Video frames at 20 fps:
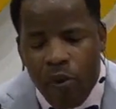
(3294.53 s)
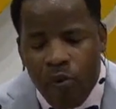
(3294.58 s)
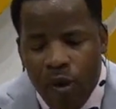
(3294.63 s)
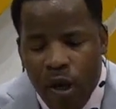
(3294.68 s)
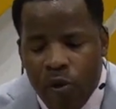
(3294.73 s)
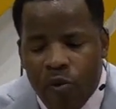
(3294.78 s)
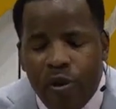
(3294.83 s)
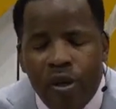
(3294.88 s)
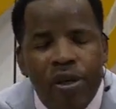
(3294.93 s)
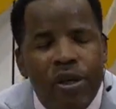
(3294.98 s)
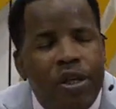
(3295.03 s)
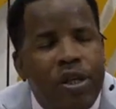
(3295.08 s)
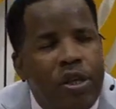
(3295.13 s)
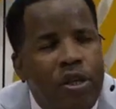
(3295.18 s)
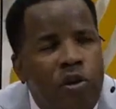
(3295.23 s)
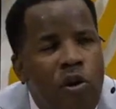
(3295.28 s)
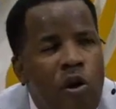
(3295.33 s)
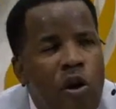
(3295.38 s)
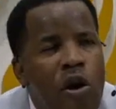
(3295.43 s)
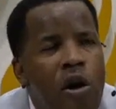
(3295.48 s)
will
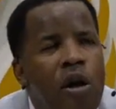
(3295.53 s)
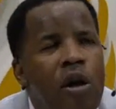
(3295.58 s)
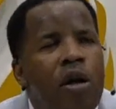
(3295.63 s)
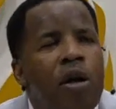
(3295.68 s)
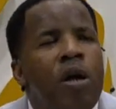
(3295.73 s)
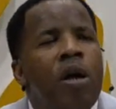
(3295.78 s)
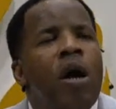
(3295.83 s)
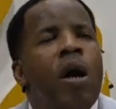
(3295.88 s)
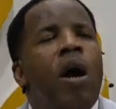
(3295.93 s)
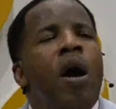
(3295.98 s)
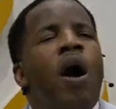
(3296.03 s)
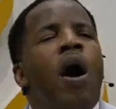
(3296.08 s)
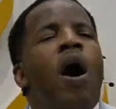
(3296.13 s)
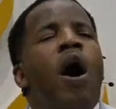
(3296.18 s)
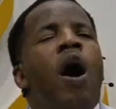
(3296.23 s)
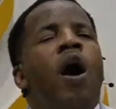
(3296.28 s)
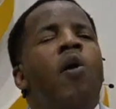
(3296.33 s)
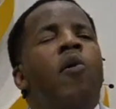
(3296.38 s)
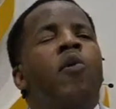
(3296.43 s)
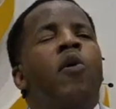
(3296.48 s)
restore
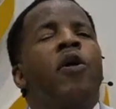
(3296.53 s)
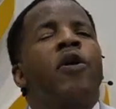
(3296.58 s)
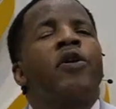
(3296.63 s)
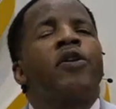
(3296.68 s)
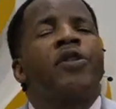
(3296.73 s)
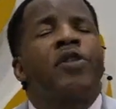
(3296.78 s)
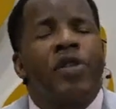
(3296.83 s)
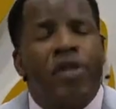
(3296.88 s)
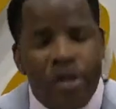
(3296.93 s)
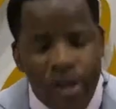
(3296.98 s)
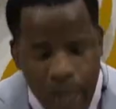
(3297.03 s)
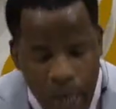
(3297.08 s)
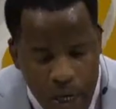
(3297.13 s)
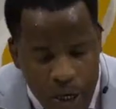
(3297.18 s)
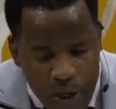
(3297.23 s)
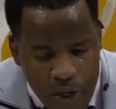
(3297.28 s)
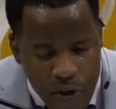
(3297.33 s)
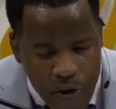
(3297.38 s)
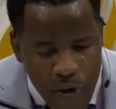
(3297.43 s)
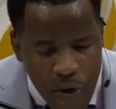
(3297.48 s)
our
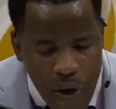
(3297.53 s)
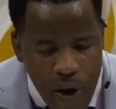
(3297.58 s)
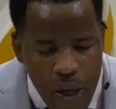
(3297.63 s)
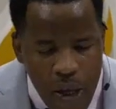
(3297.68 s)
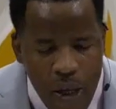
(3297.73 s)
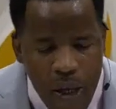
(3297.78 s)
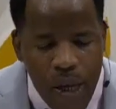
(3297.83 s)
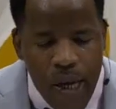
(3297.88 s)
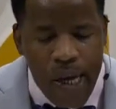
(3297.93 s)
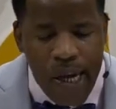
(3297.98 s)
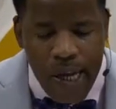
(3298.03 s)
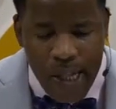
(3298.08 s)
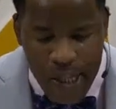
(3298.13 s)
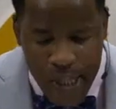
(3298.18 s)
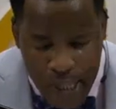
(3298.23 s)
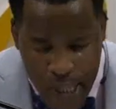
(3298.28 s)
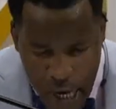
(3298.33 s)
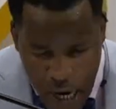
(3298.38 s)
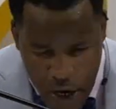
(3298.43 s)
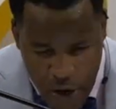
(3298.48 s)
sexual
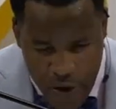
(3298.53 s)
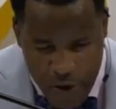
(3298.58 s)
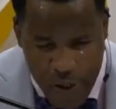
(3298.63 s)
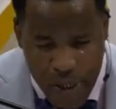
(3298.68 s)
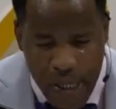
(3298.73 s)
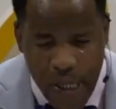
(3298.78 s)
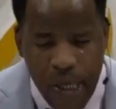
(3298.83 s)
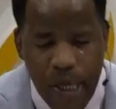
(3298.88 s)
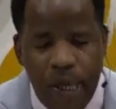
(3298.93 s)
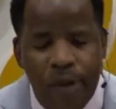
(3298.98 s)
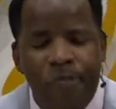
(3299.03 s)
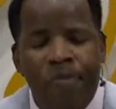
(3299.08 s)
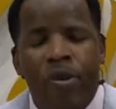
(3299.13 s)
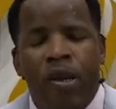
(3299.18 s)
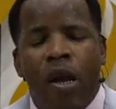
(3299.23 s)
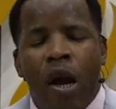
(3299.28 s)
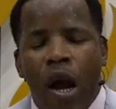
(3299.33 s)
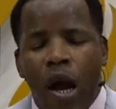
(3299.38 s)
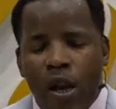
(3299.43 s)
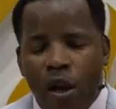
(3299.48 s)
integrity
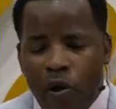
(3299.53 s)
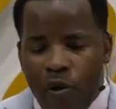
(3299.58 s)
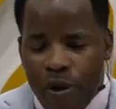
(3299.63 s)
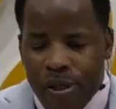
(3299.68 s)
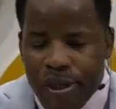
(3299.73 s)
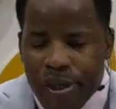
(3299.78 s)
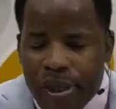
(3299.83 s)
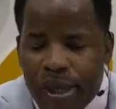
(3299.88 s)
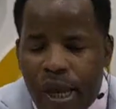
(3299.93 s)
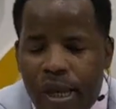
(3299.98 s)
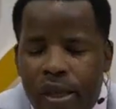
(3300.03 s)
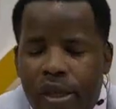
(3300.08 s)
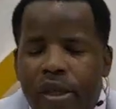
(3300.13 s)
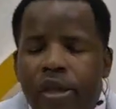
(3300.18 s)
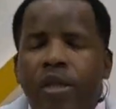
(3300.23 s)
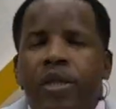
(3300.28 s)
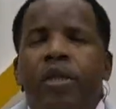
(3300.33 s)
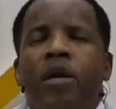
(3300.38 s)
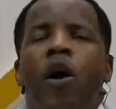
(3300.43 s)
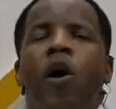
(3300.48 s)
and our
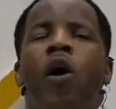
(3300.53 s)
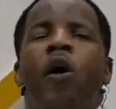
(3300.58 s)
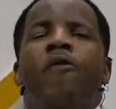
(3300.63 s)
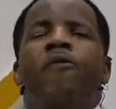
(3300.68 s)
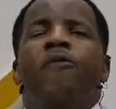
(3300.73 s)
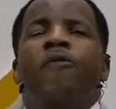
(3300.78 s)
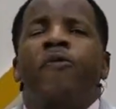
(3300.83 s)
sense of